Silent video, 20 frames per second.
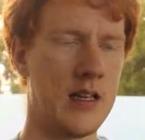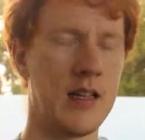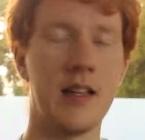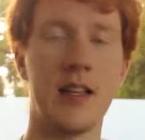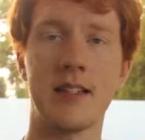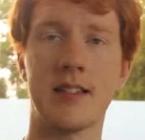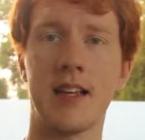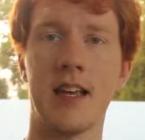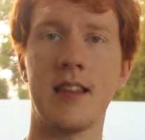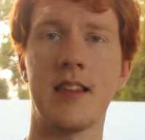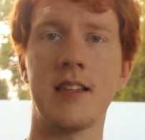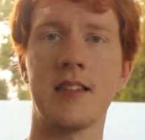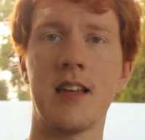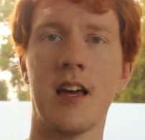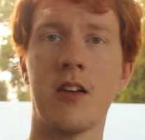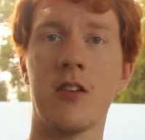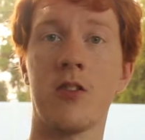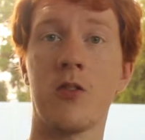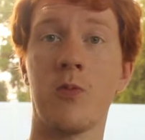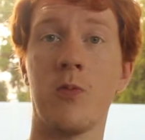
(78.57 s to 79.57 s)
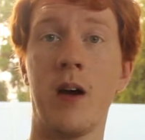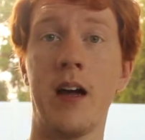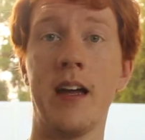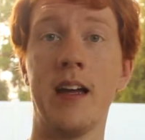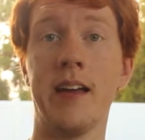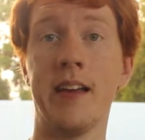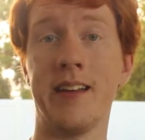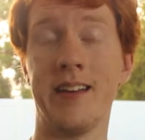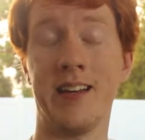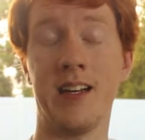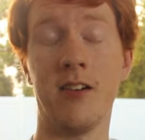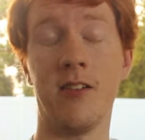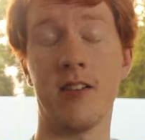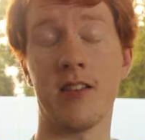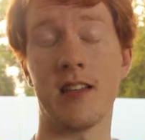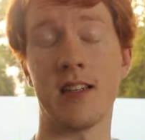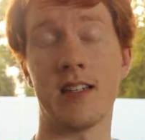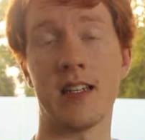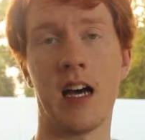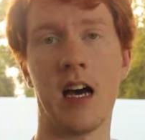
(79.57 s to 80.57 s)
Let's get this out of the way here
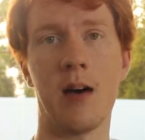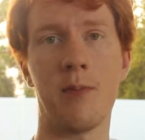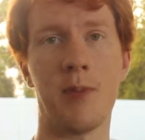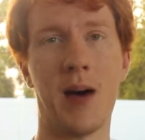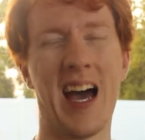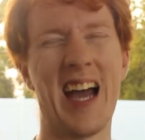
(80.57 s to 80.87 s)
at the top.